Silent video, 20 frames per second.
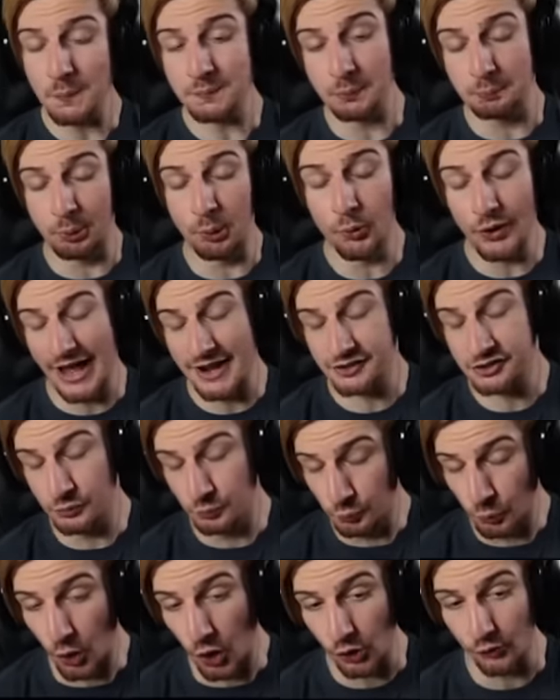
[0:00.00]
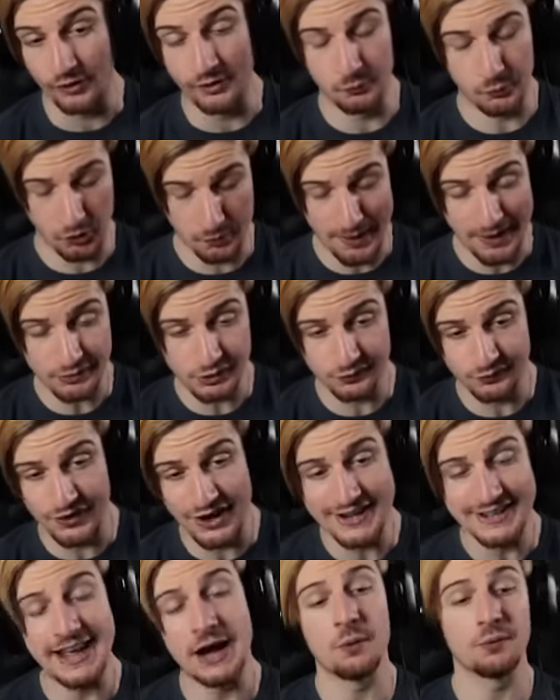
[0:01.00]
hope the pool had some water in. We're about to
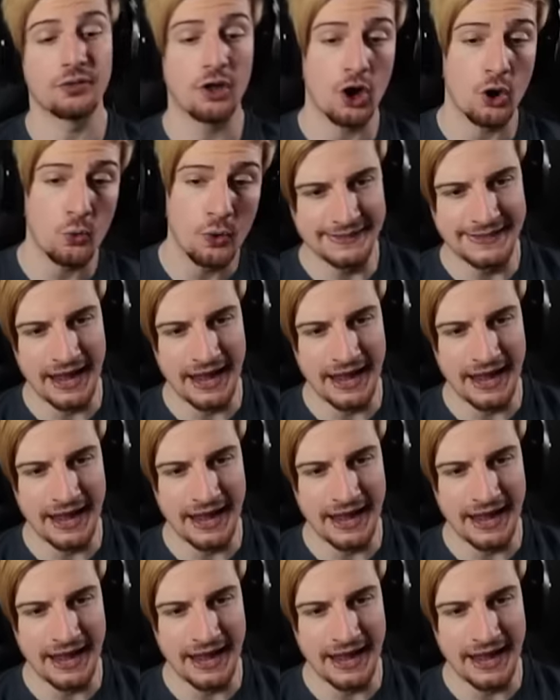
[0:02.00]
find out, though.